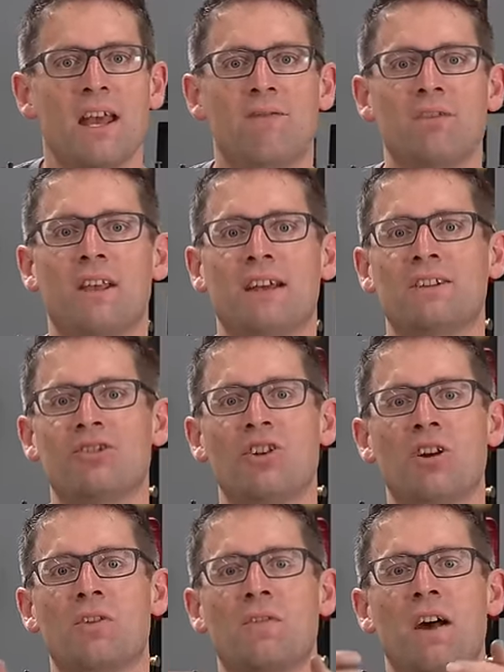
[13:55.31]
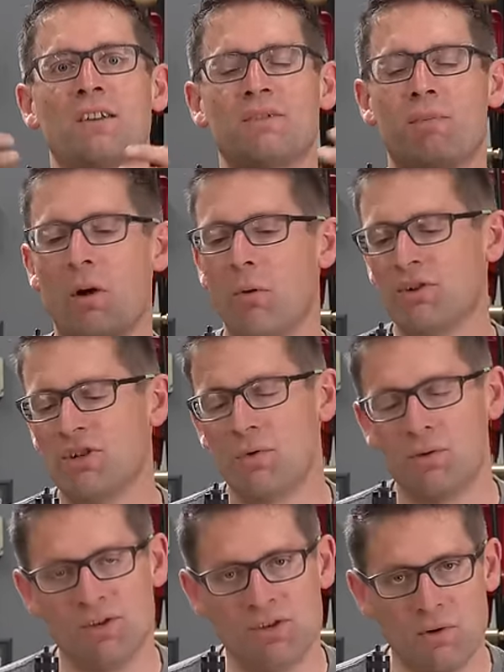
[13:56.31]
if you'd like to share your thoughts about what you
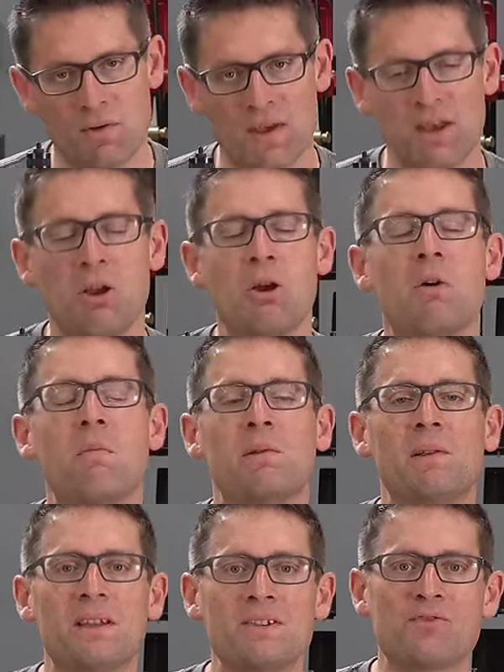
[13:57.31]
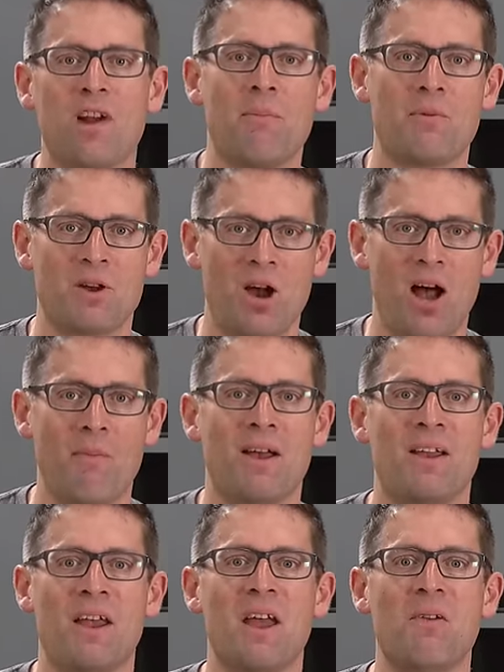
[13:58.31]
would do with it, please drop a
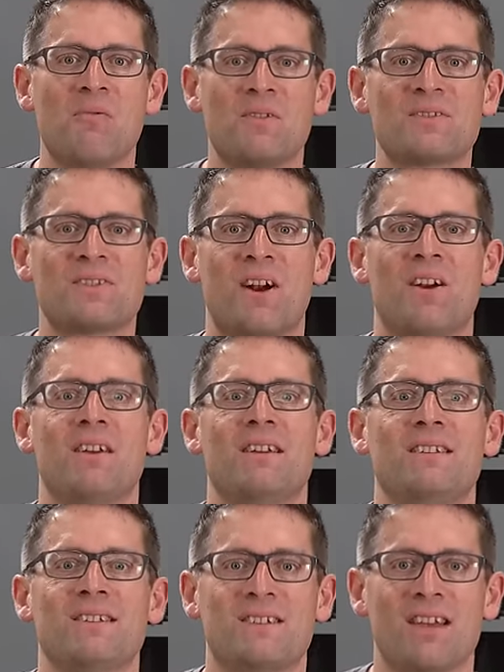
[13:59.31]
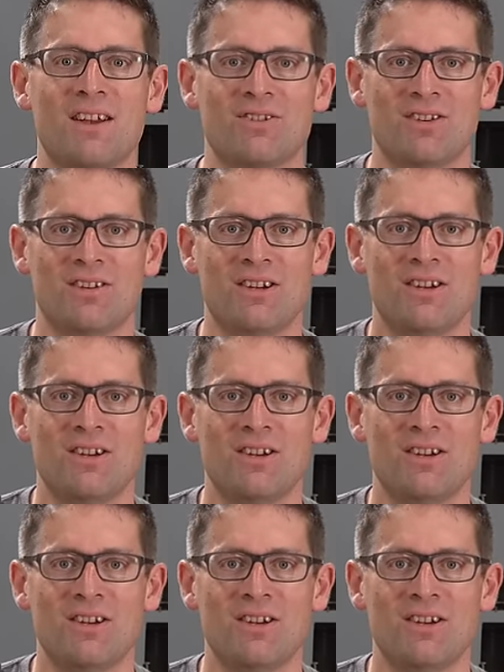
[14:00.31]
comment and we'll start a discussion.